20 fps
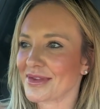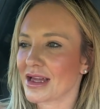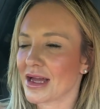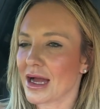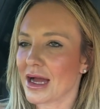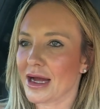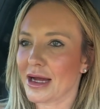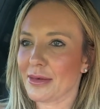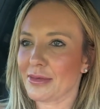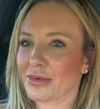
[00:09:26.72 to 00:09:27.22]

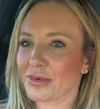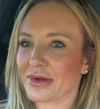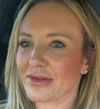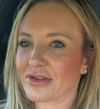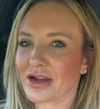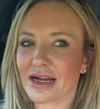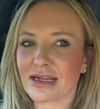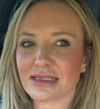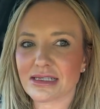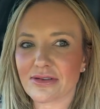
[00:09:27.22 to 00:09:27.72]
Um, we've
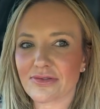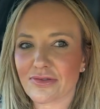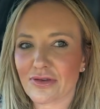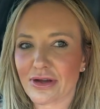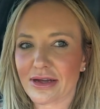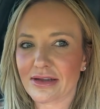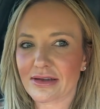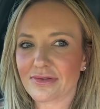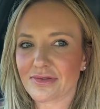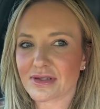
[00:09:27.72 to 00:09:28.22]
got
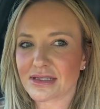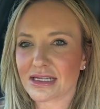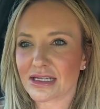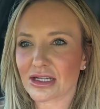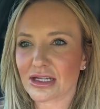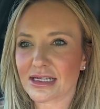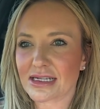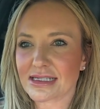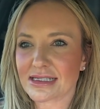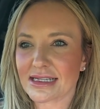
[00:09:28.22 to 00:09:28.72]
different
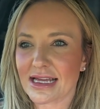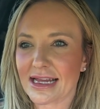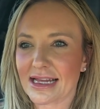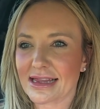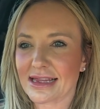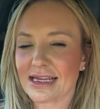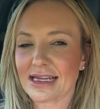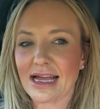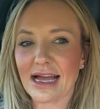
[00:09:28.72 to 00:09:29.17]
facilities like the